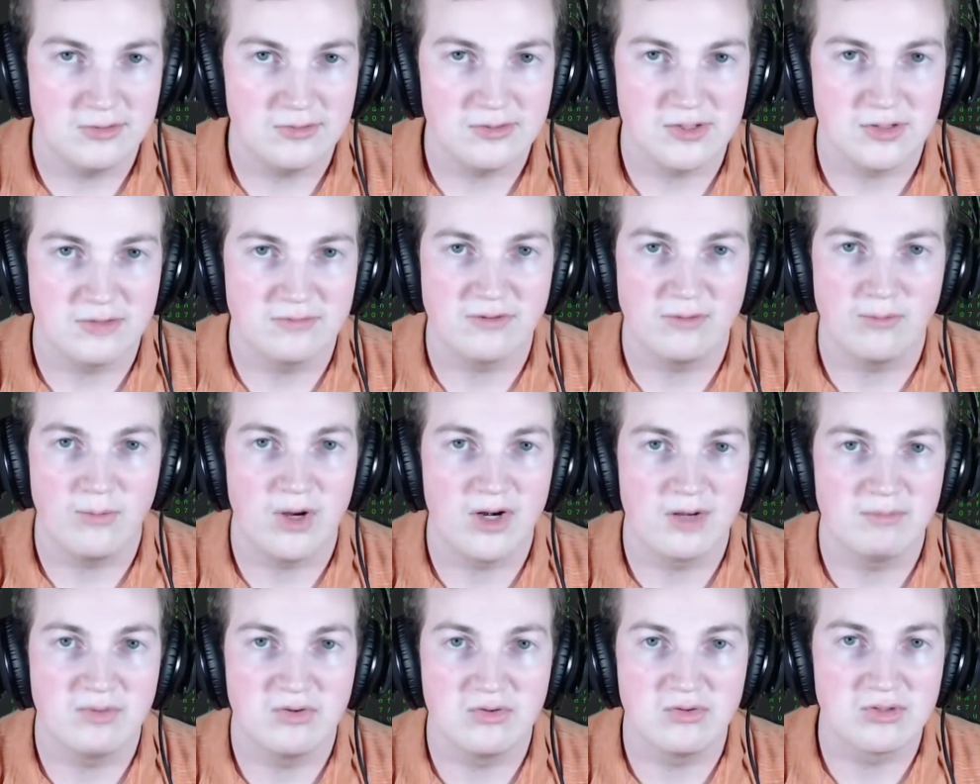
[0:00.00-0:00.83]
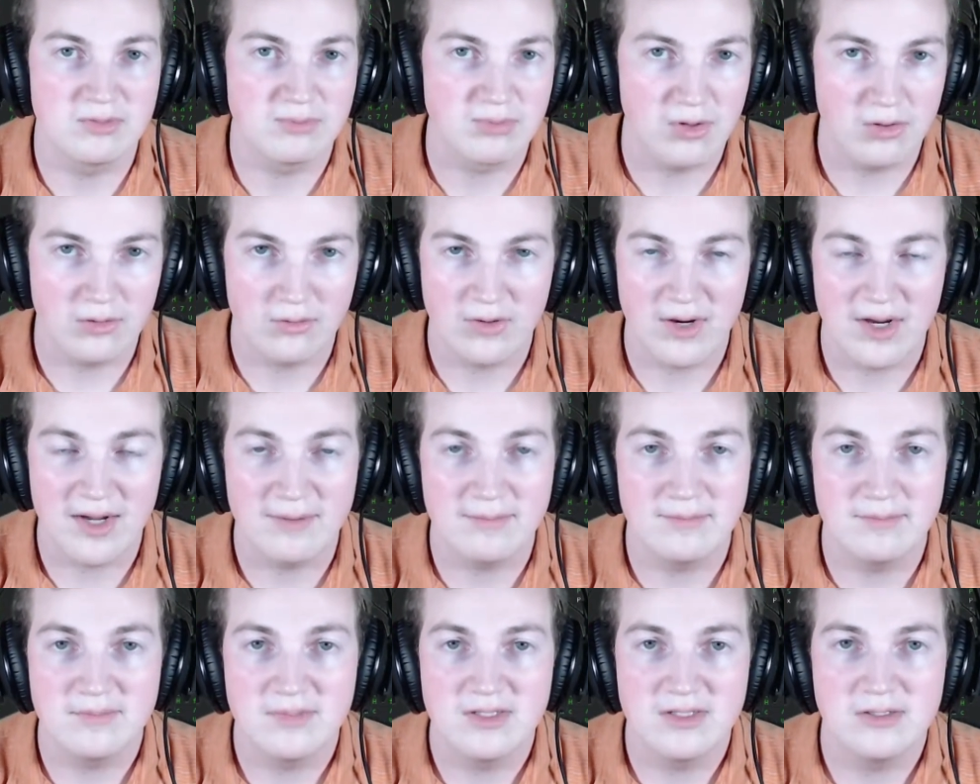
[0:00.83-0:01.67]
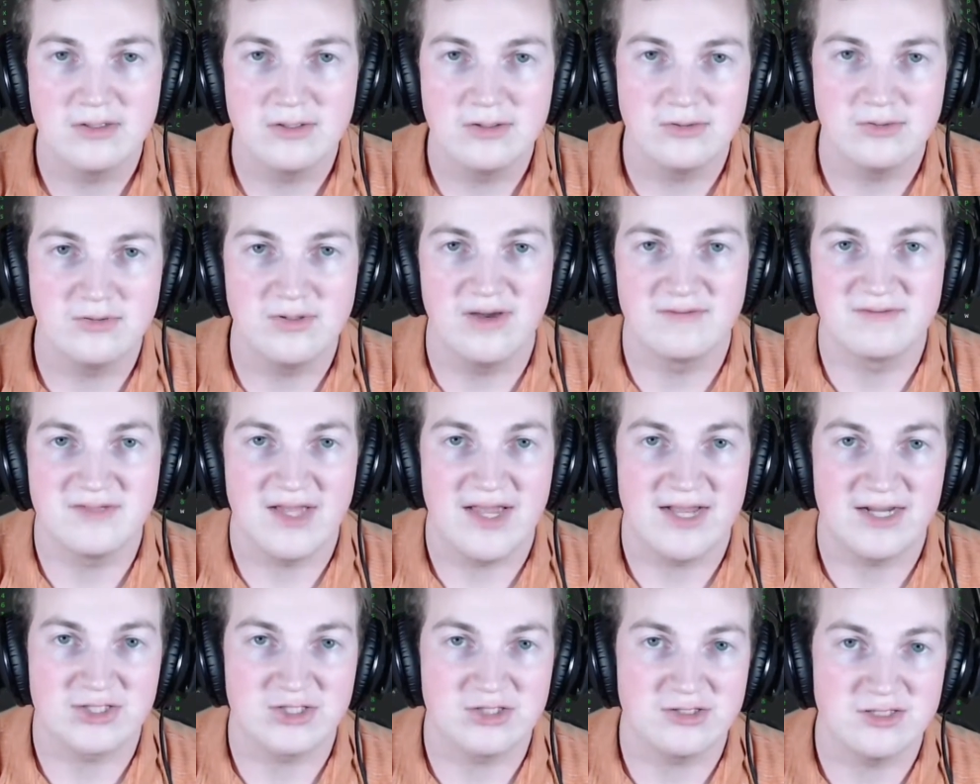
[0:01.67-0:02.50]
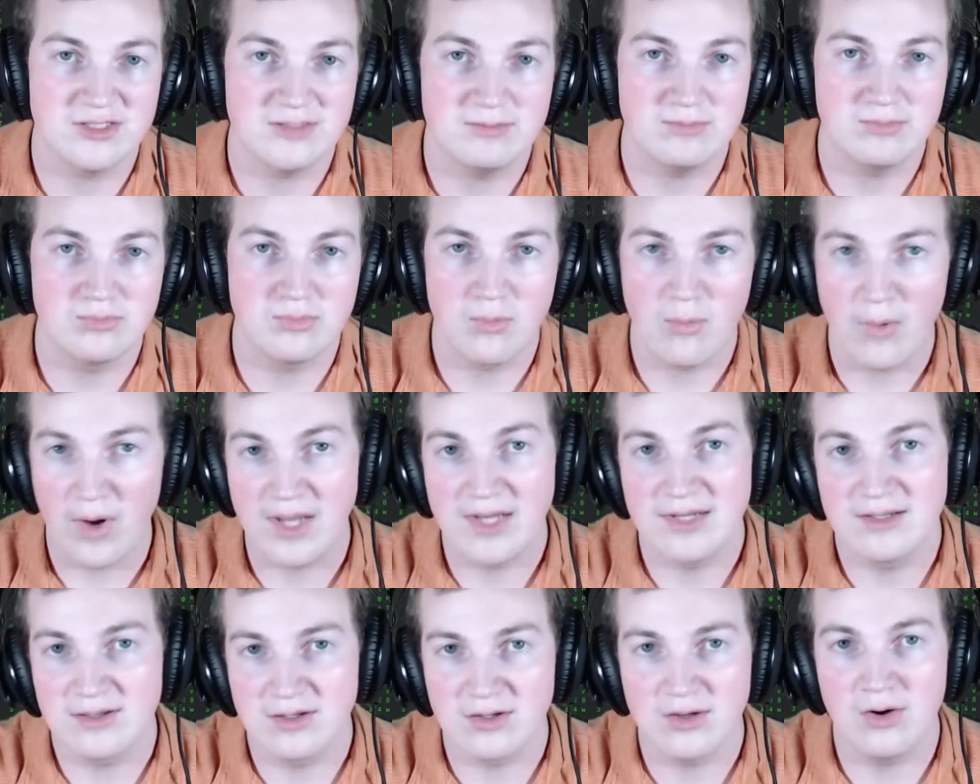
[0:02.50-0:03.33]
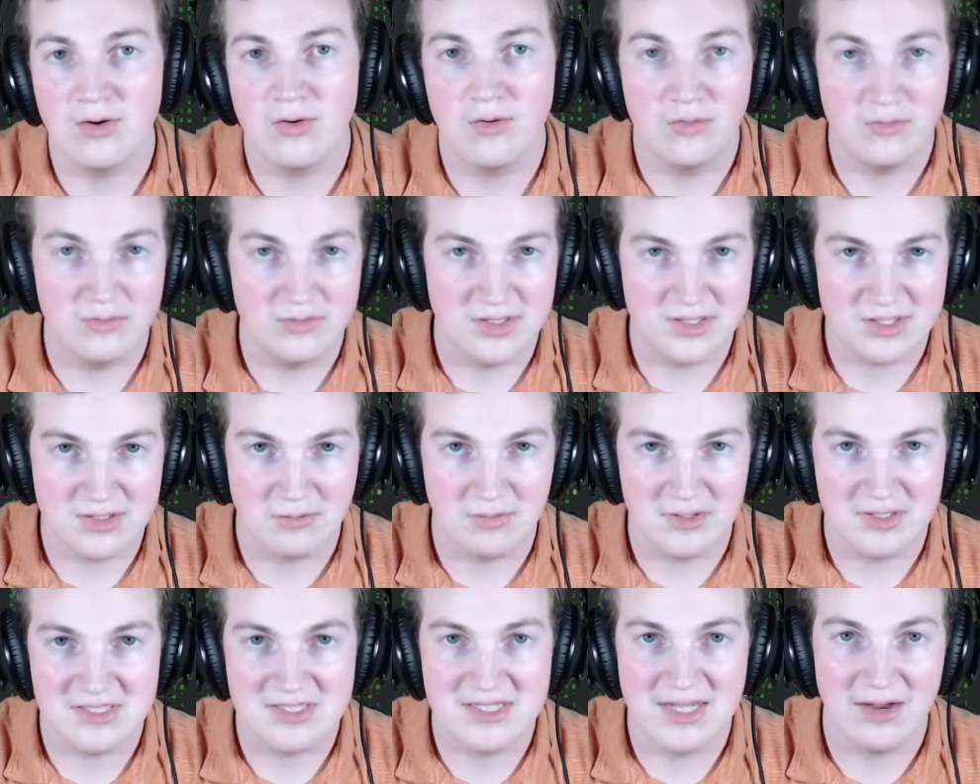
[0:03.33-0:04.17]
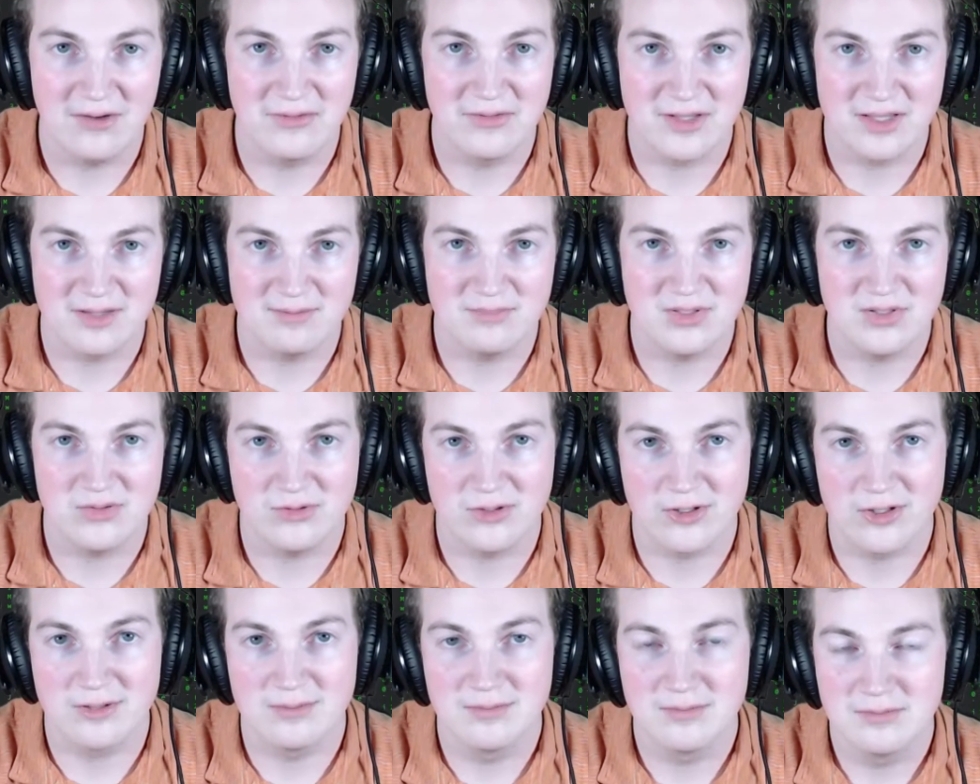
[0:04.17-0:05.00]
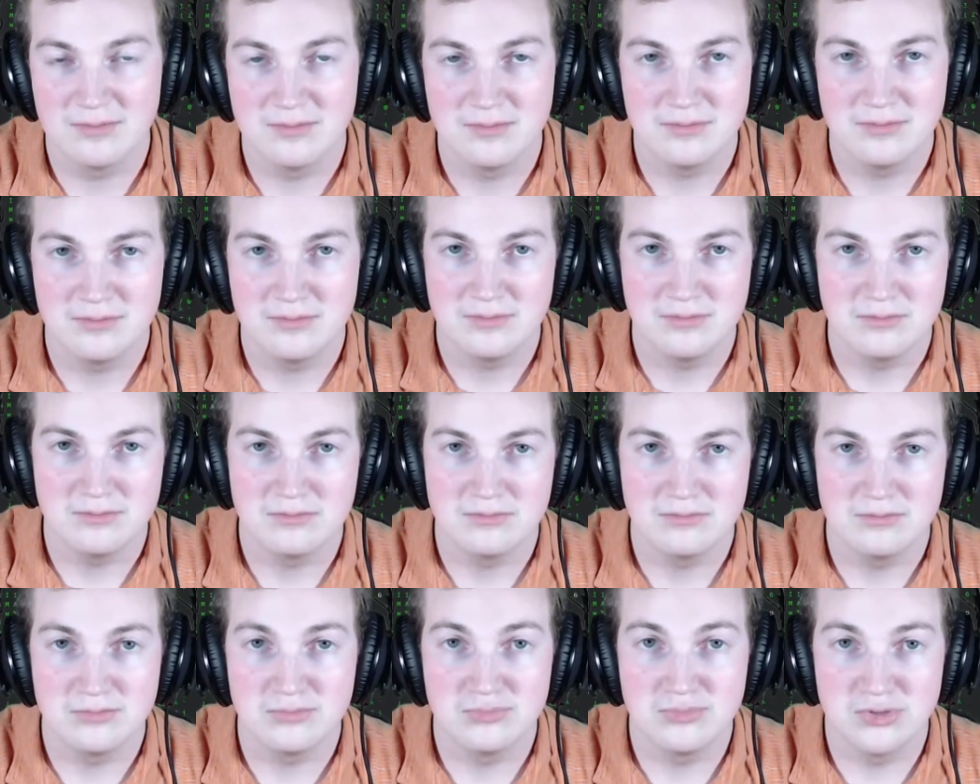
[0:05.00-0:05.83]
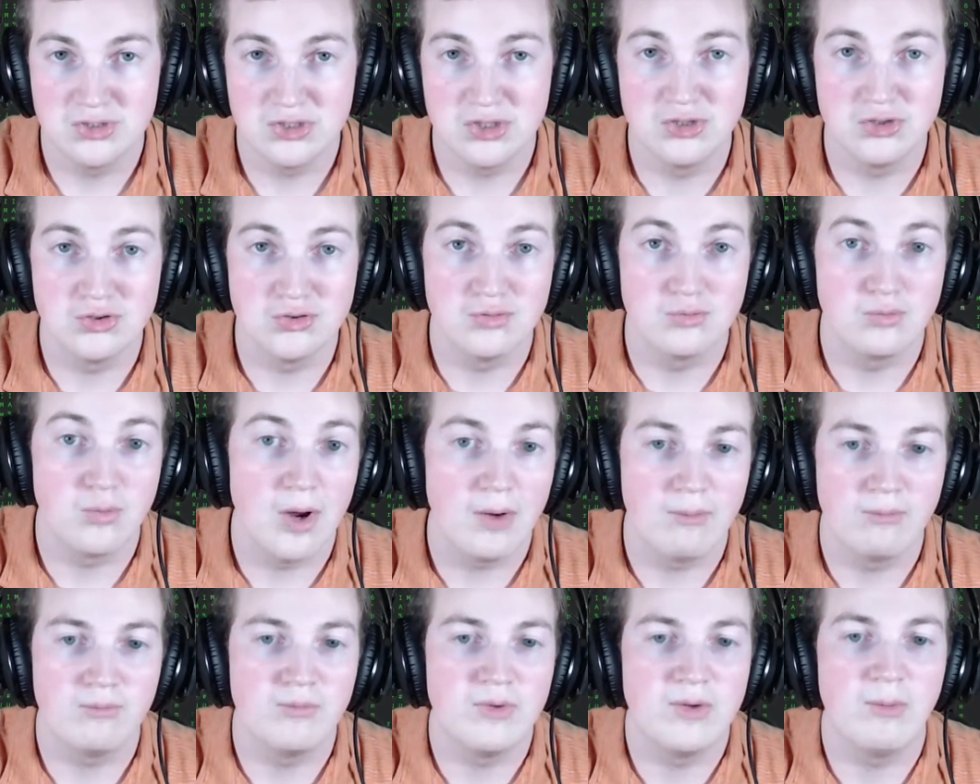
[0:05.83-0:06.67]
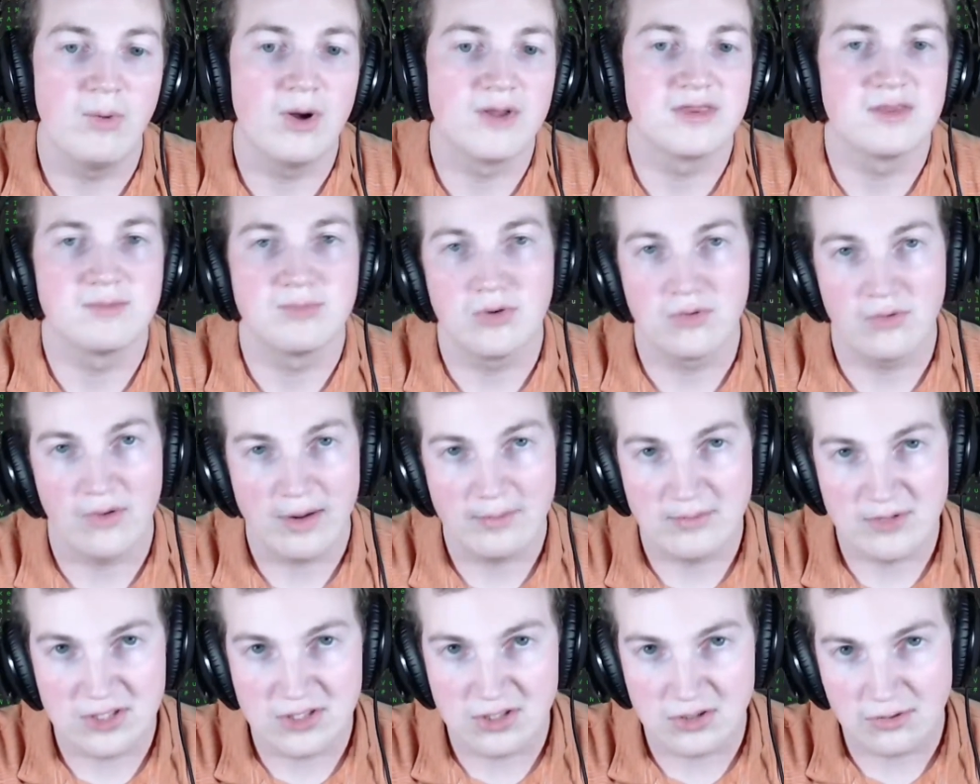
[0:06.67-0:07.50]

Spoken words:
So if we want to build a program, you have to actually write the code that's going to tell the computer to do what we want the program to do.